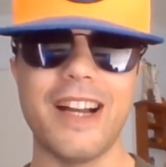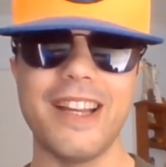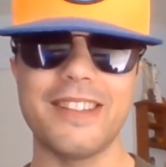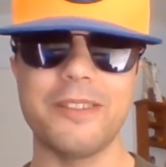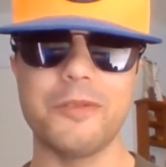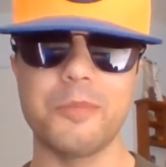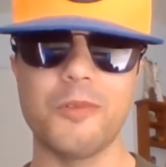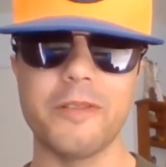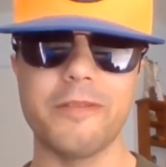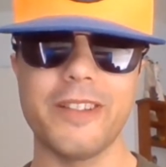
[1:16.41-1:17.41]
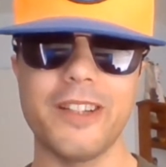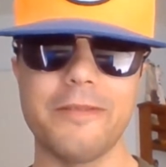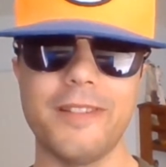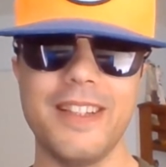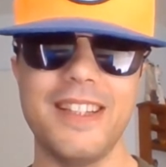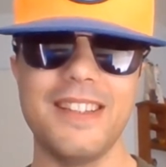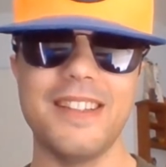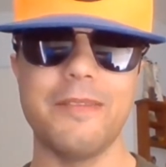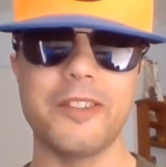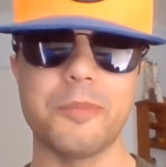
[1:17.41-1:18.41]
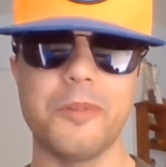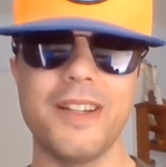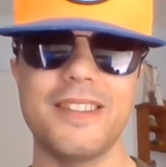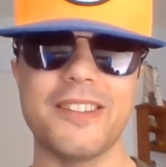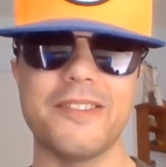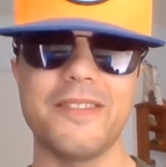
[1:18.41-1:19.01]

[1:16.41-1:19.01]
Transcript: I guess he was born free on Feline. He was a prince, so